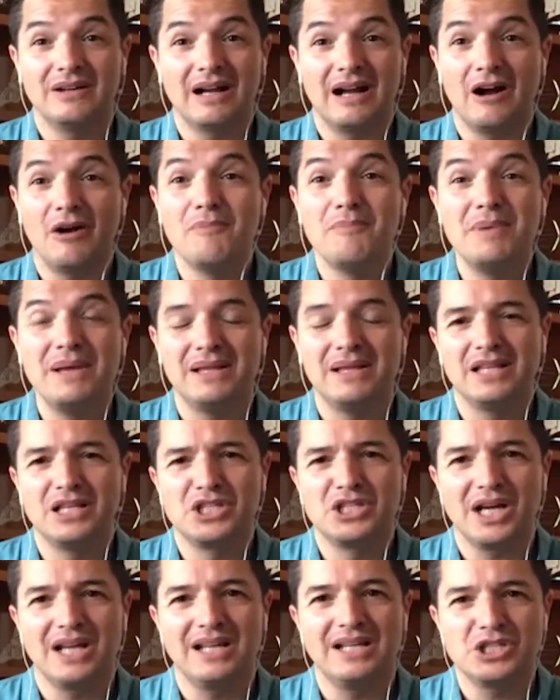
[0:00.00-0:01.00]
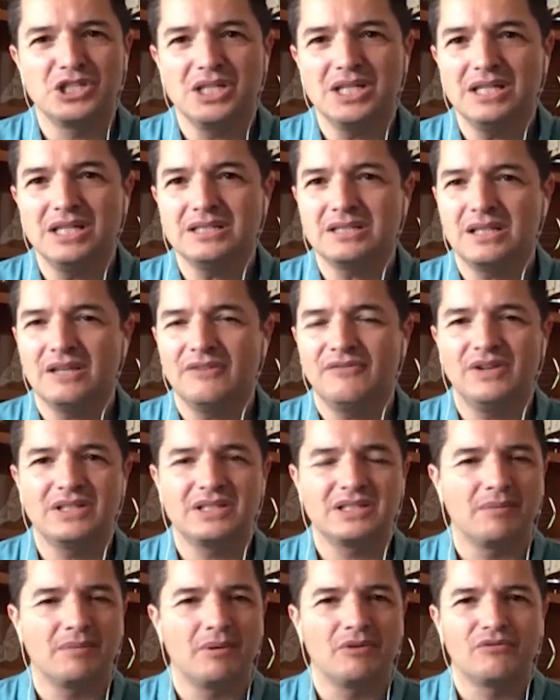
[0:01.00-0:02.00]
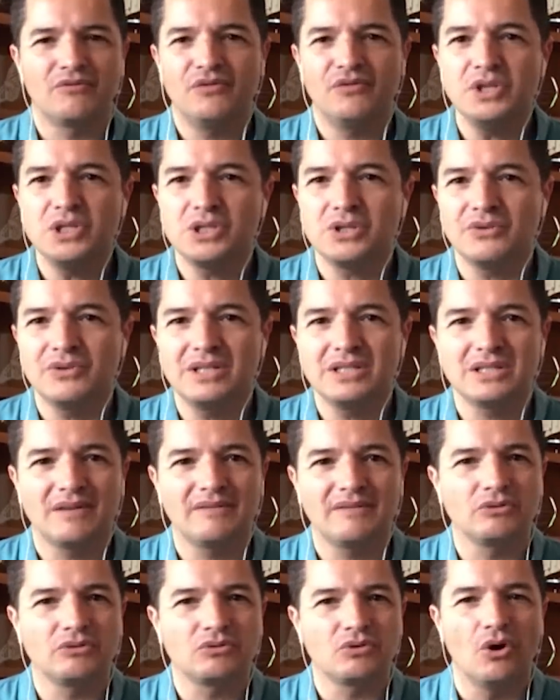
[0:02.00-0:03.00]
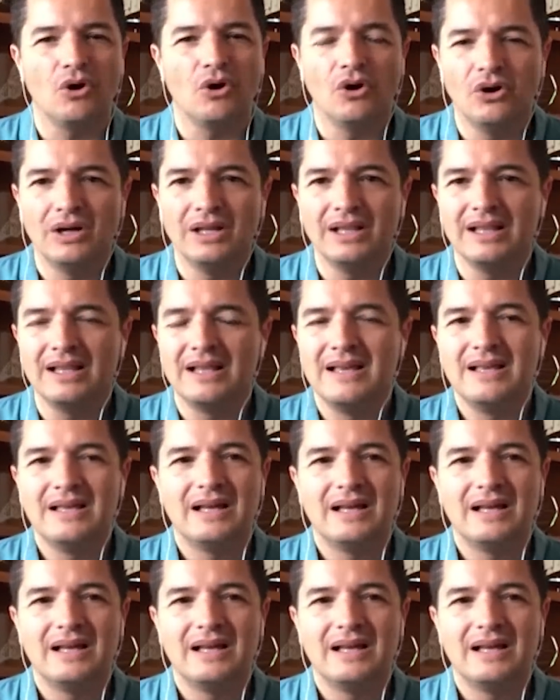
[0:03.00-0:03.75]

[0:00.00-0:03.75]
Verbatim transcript: how big the challenge is, if it's about fisheries, about oil,